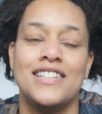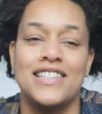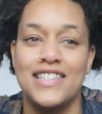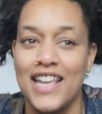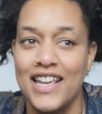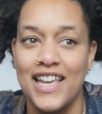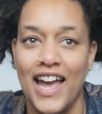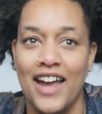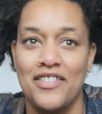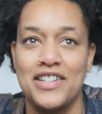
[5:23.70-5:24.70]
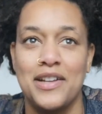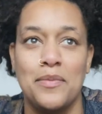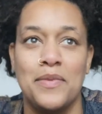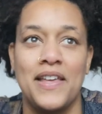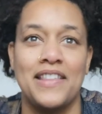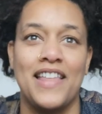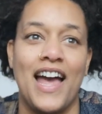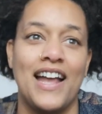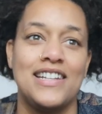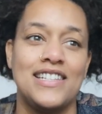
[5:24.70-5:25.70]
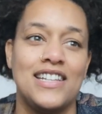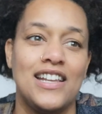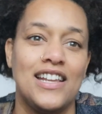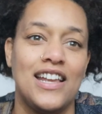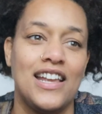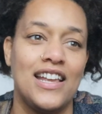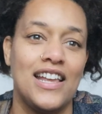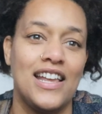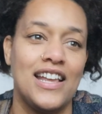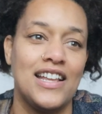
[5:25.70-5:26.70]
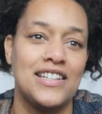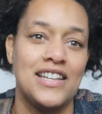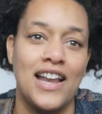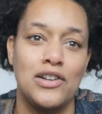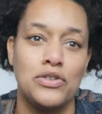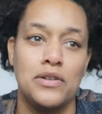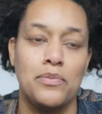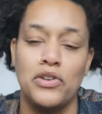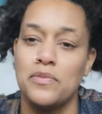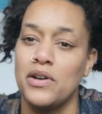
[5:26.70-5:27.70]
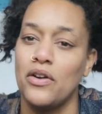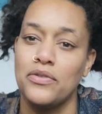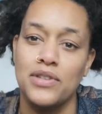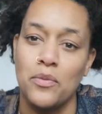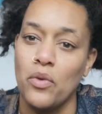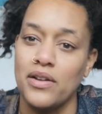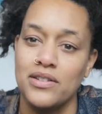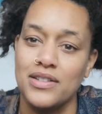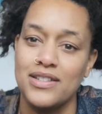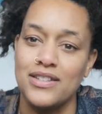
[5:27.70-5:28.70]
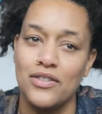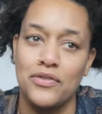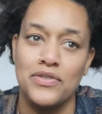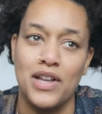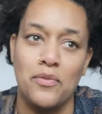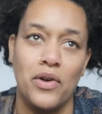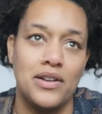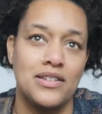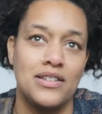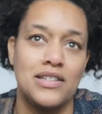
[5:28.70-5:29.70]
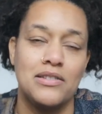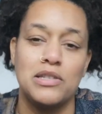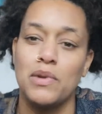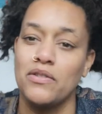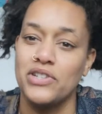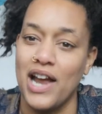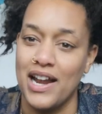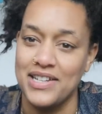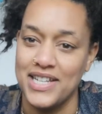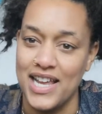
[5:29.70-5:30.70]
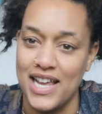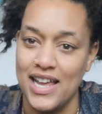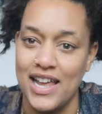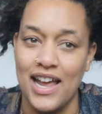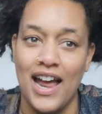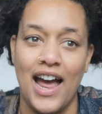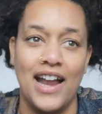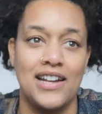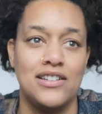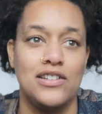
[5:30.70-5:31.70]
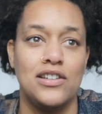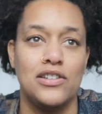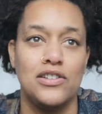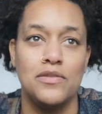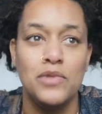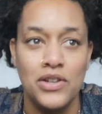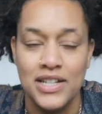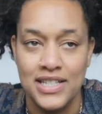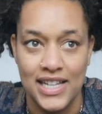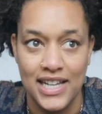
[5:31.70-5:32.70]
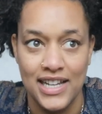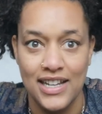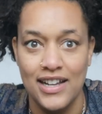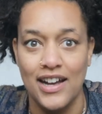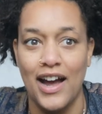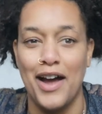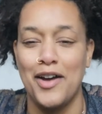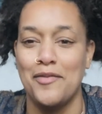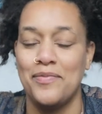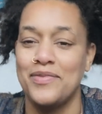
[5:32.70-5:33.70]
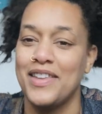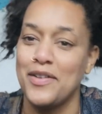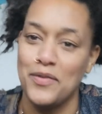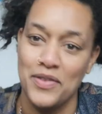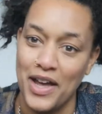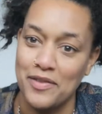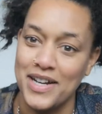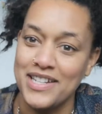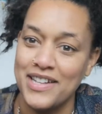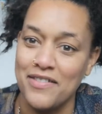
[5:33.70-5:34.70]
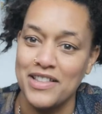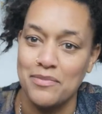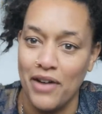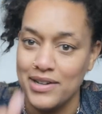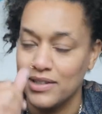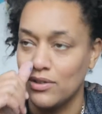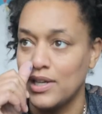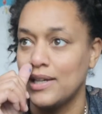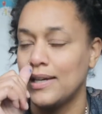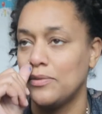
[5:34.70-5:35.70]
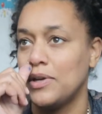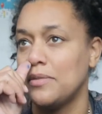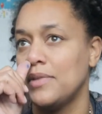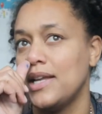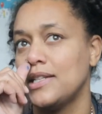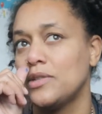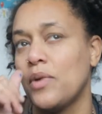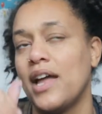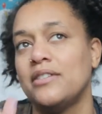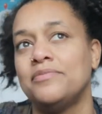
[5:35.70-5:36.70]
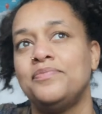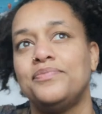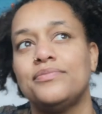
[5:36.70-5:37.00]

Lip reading: skincare is something that is a natural embodiment of someone's spirituality and community, without necessarily the branding on it. What it means when